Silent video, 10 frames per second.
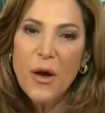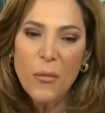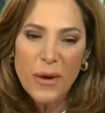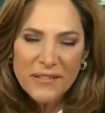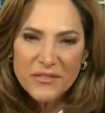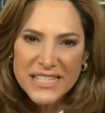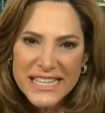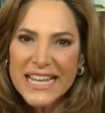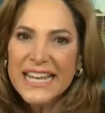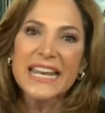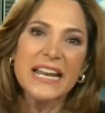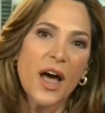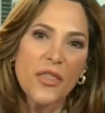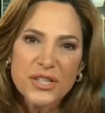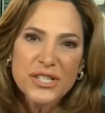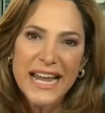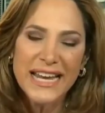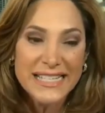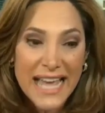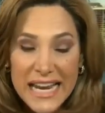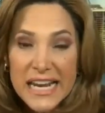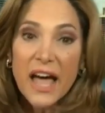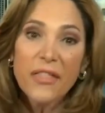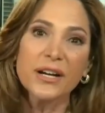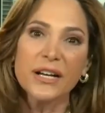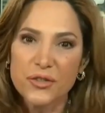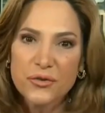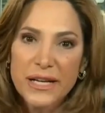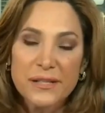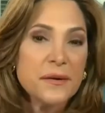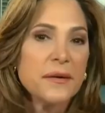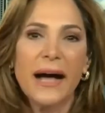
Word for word: We have seen it in other states and in other countries.